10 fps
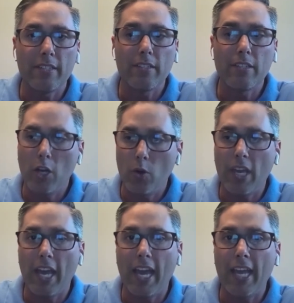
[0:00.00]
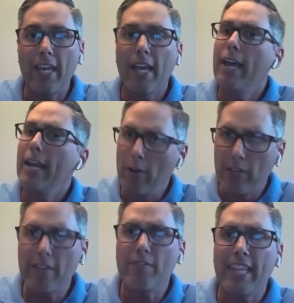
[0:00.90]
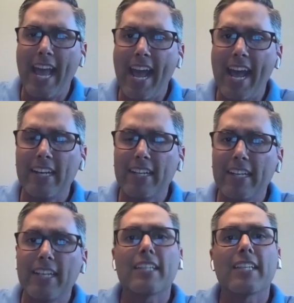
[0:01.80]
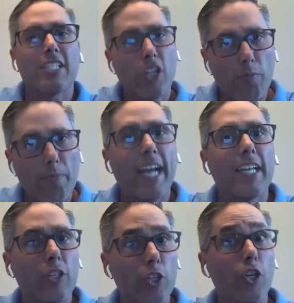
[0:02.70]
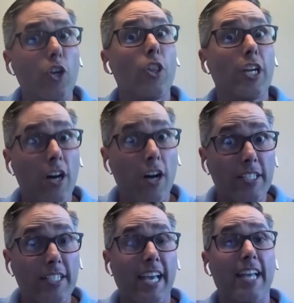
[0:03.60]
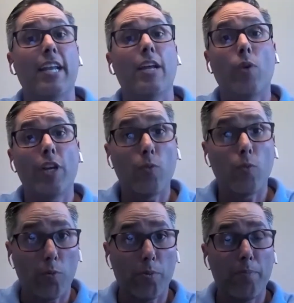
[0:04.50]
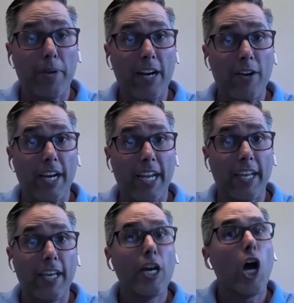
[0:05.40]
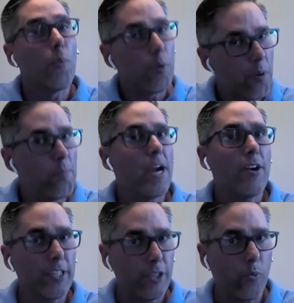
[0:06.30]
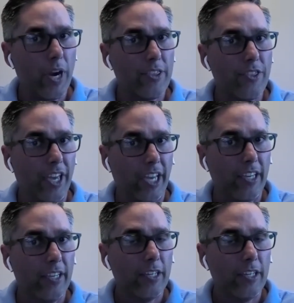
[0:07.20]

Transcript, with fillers: Mm-hmm. Okay. Now, given that, let's go back and look at all the content and what we're preparing. Are we preparing the right thing?